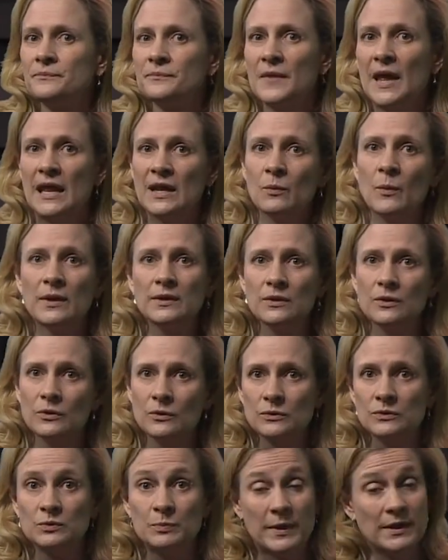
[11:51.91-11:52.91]
Anyone
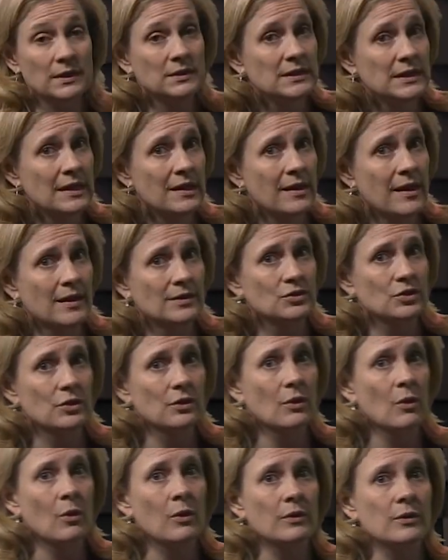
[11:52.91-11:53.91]
who's been a
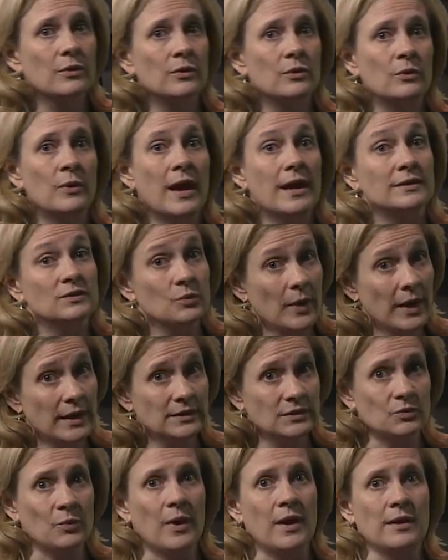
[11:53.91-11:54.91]
teenager or who has
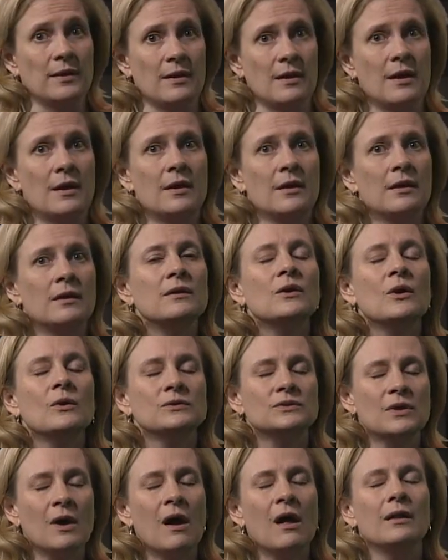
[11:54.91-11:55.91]
raised one
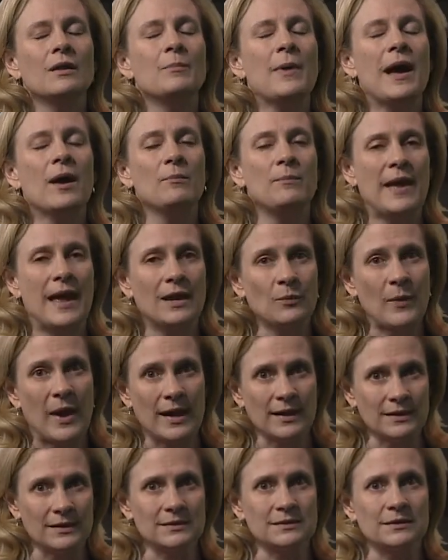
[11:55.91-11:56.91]
knows all about
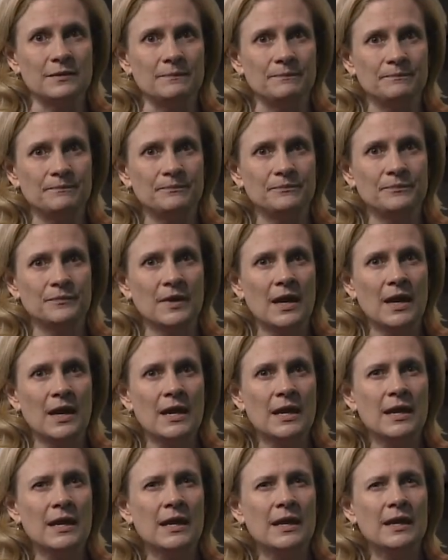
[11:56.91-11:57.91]
bandwagonism.
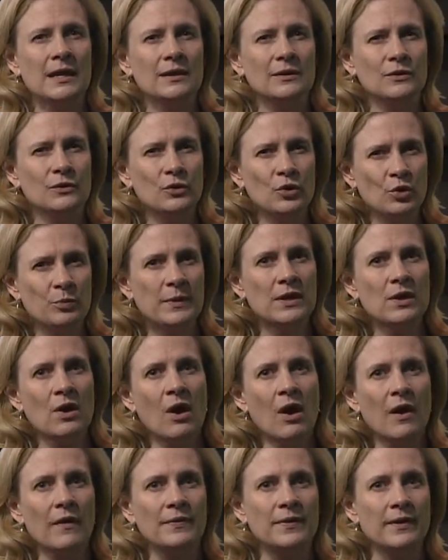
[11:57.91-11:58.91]
It could be
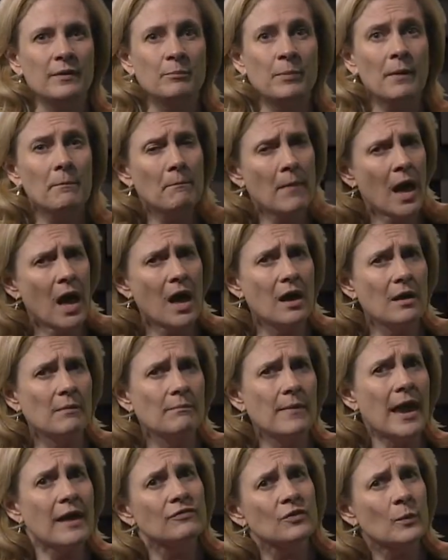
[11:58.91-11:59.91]
called the "but mom,
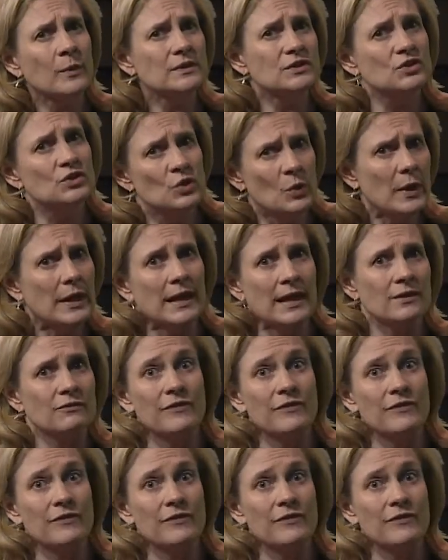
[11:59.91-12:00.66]
everyone's doing it"